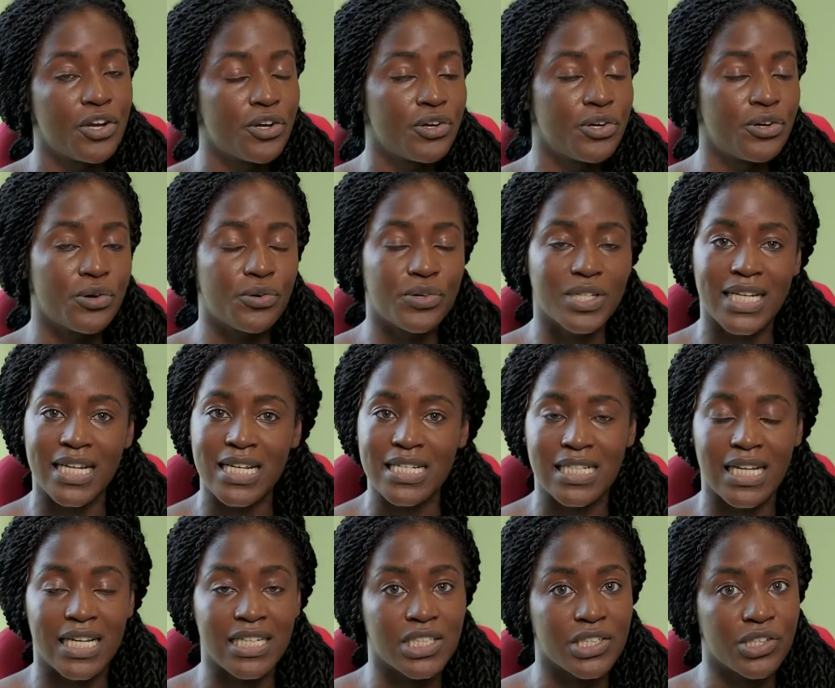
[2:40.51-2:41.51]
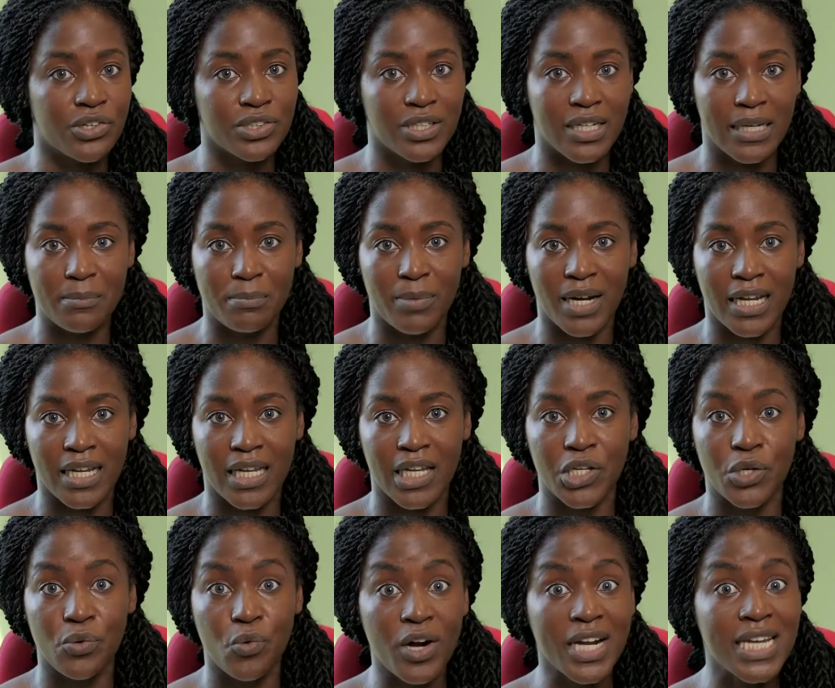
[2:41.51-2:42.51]
No day is like the other in banking.
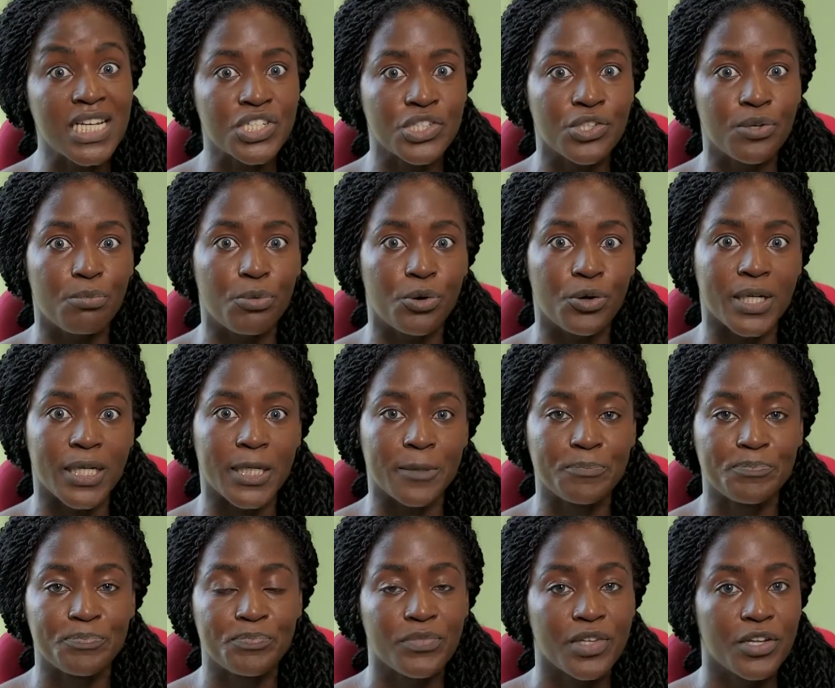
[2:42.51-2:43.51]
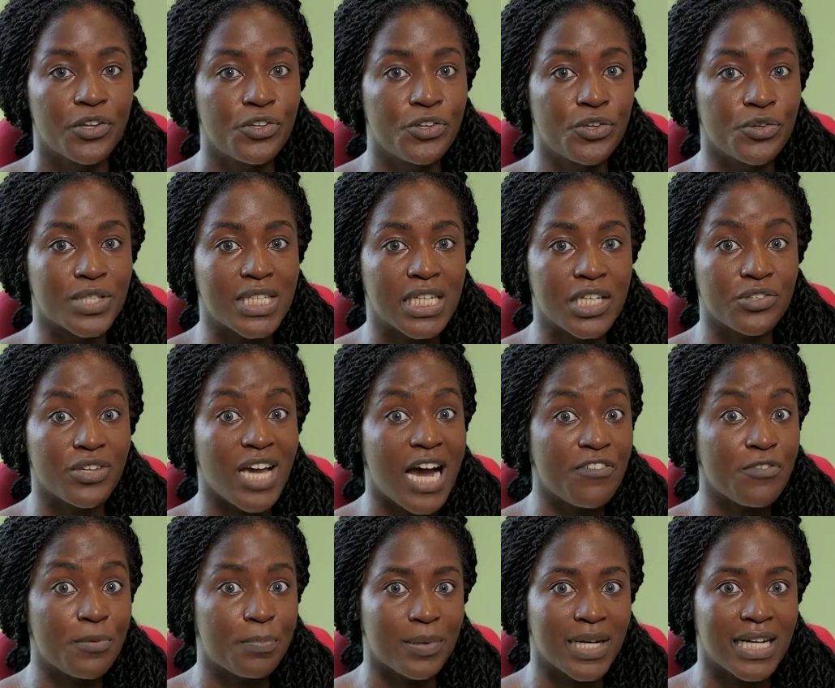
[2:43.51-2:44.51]
You walk into the morning, you think you
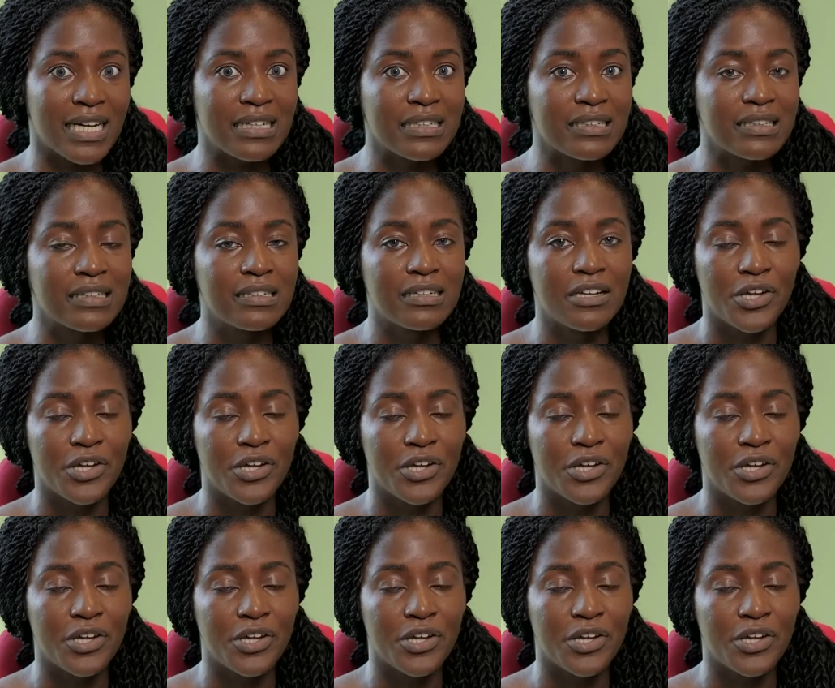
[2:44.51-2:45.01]
have a plan.